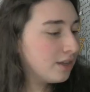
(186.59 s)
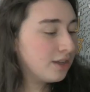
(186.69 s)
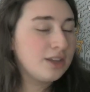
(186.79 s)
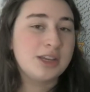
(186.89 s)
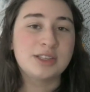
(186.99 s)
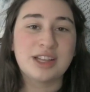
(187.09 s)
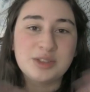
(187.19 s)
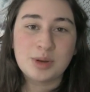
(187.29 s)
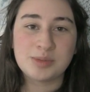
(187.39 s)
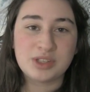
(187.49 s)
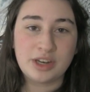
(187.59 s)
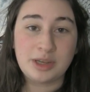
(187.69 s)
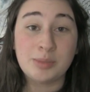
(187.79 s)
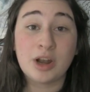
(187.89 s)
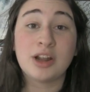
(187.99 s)
So that's what I'm
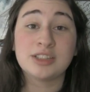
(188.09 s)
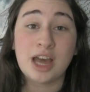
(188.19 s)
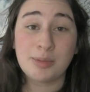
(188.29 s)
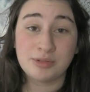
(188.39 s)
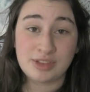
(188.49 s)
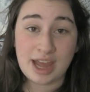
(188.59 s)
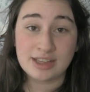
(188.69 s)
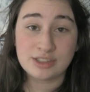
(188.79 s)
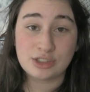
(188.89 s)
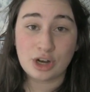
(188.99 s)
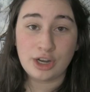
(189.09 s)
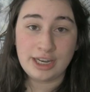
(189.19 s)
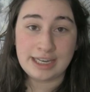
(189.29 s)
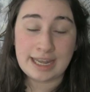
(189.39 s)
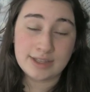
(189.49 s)
studying, but on top of that,
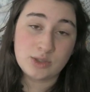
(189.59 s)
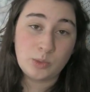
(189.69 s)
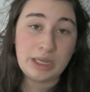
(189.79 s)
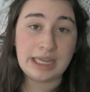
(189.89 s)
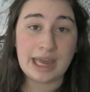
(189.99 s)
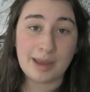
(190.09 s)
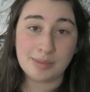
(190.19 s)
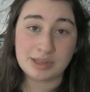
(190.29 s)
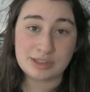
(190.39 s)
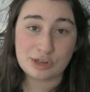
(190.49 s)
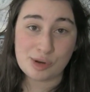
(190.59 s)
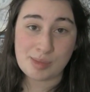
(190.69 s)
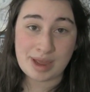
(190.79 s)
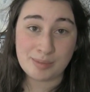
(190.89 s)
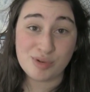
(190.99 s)
starting next week, I'm gonna start
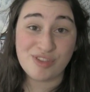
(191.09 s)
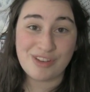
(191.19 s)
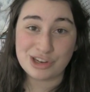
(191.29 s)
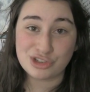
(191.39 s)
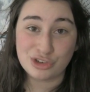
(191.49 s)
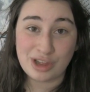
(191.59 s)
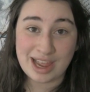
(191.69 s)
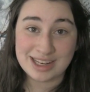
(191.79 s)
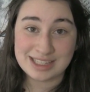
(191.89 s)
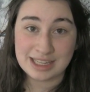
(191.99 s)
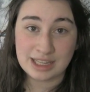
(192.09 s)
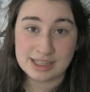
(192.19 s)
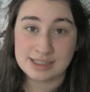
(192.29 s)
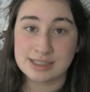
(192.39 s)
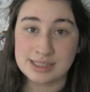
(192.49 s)
my professional acting
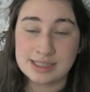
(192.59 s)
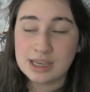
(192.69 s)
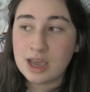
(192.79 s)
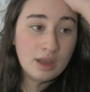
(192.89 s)
lessons